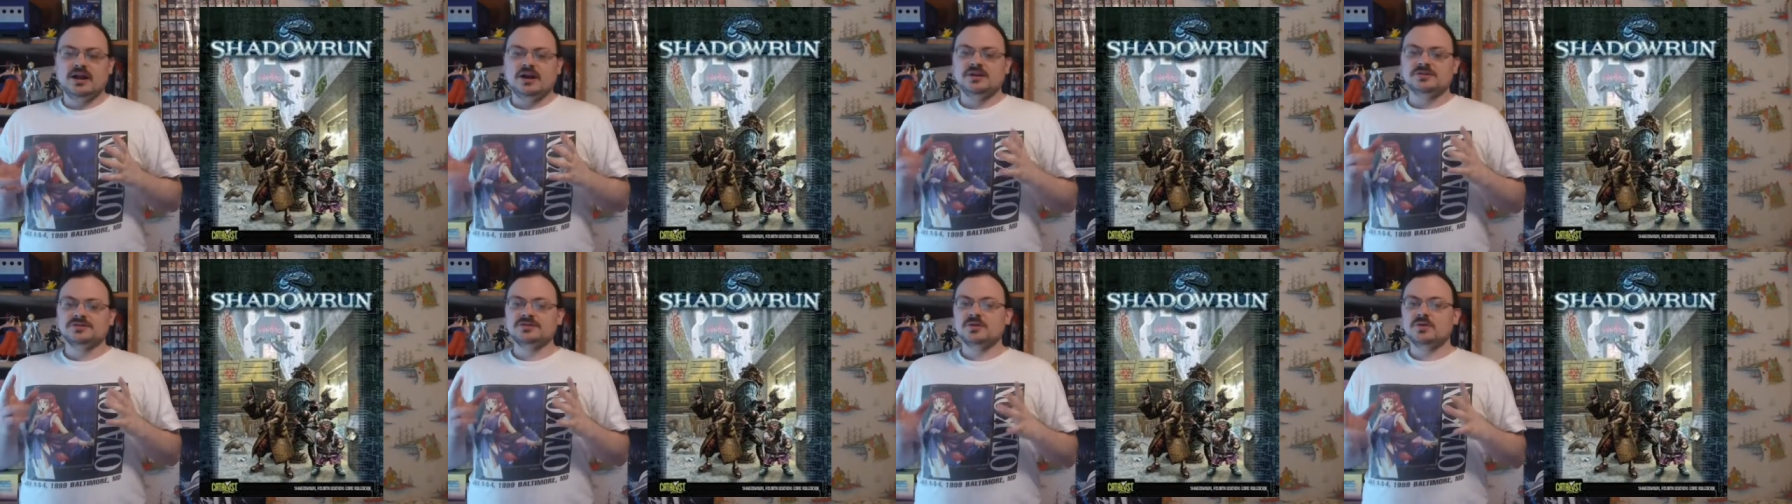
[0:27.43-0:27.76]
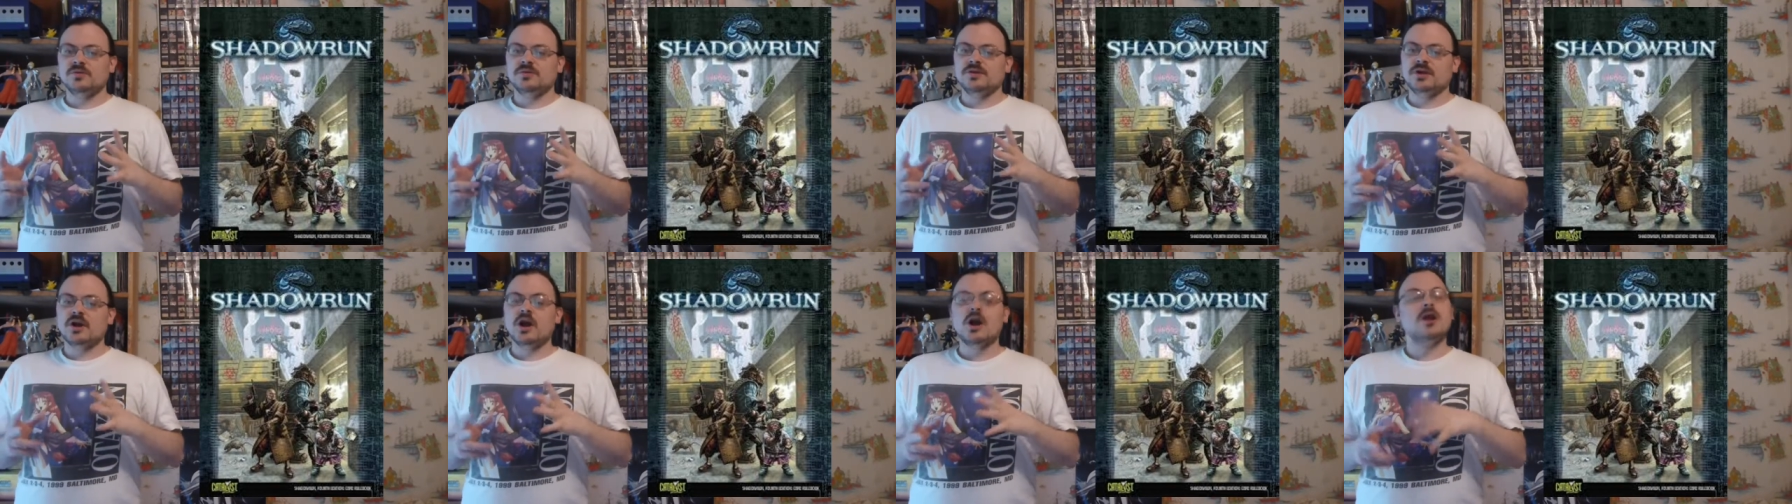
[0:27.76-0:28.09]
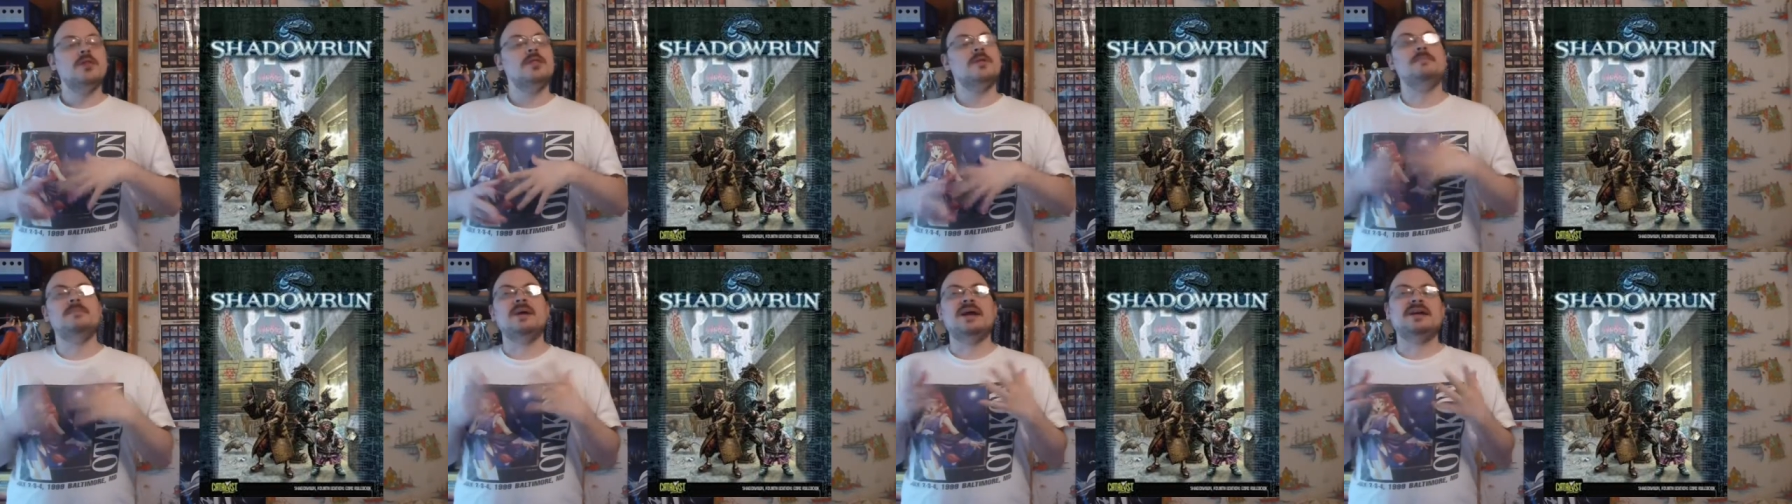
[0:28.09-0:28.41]
So there
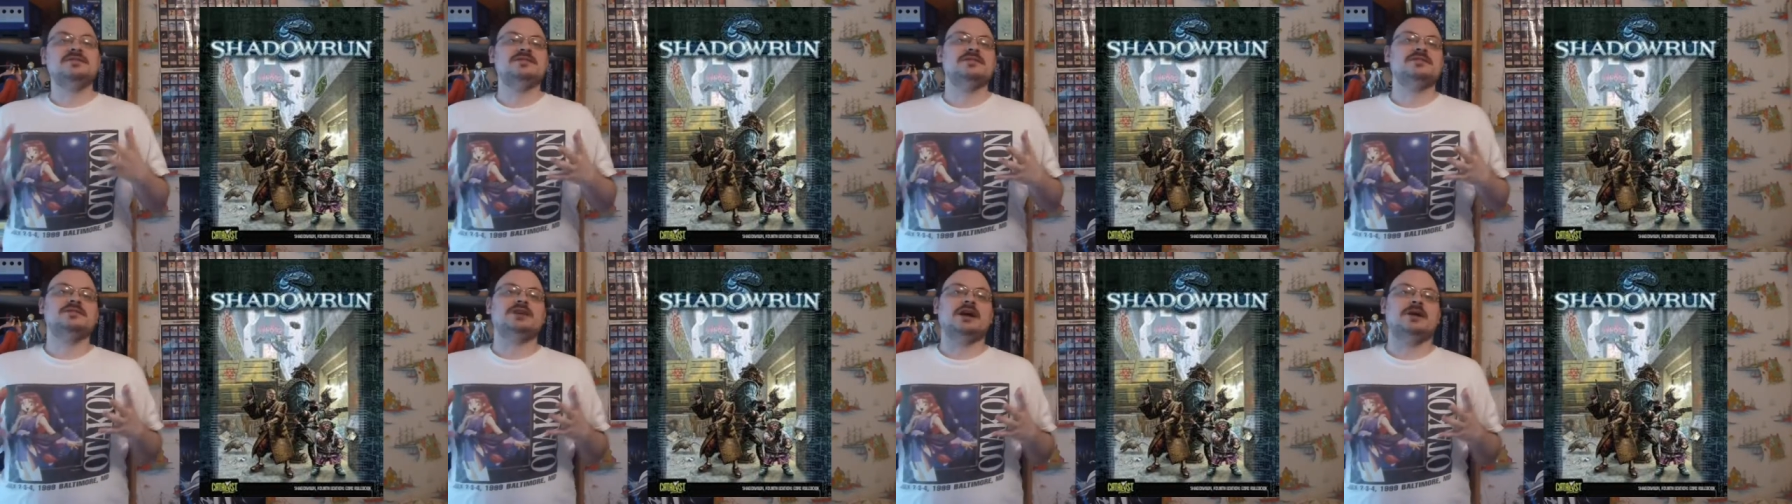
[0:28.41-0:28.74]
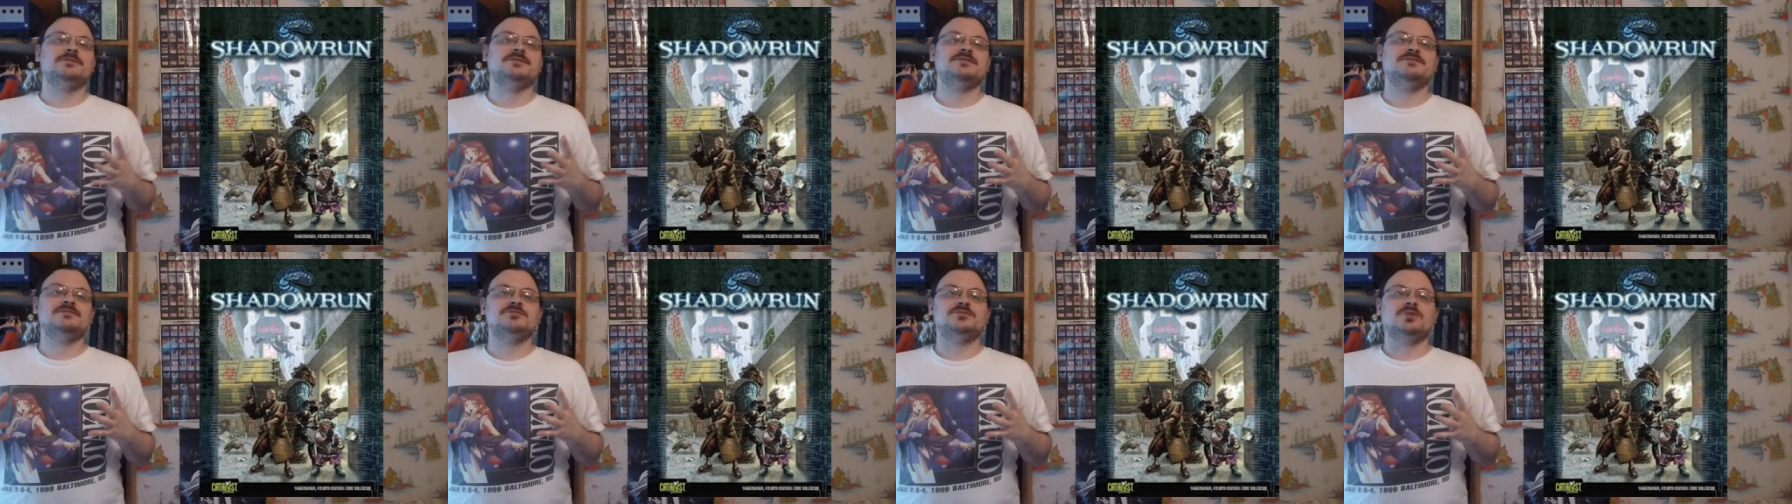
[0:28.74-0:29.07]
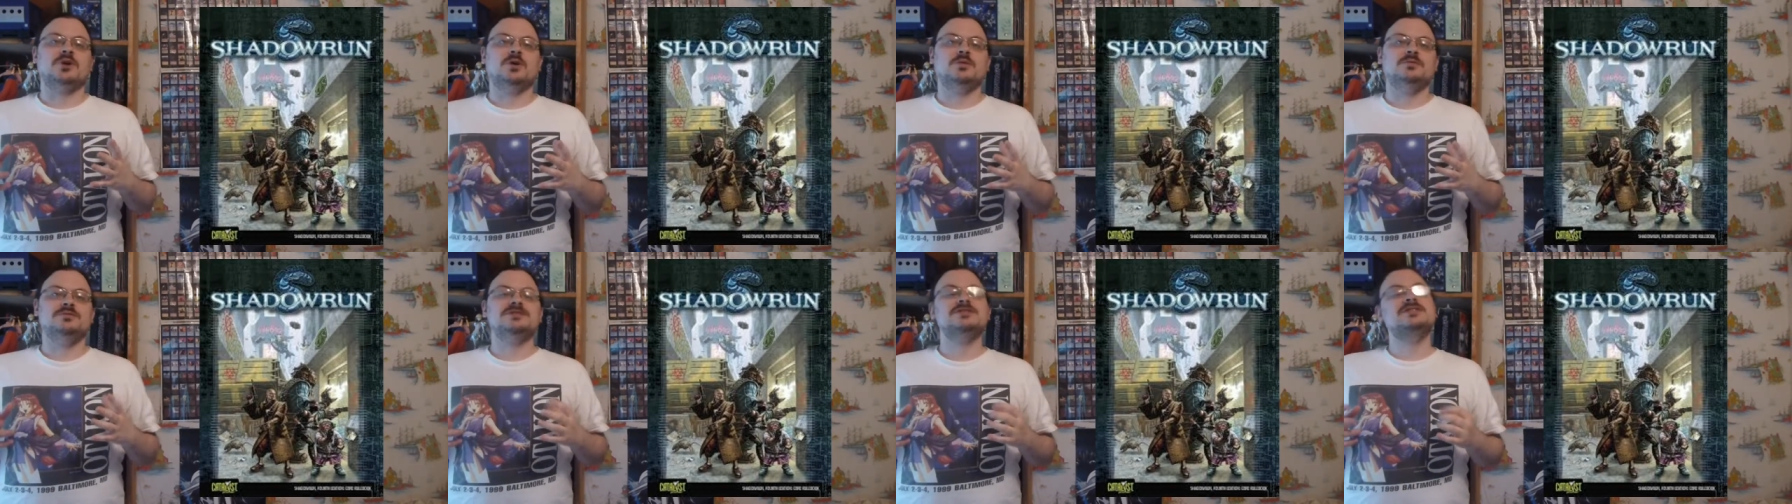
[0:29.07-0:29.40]
are the basic types of
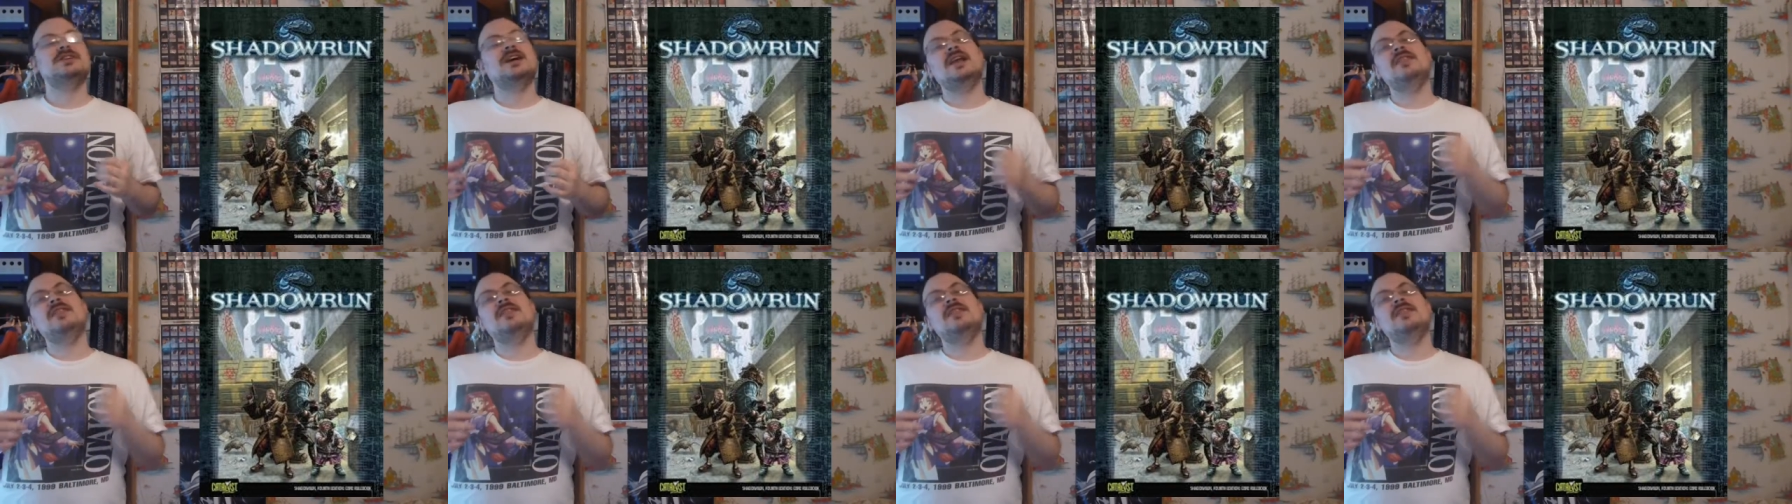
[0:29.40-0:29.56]
drones,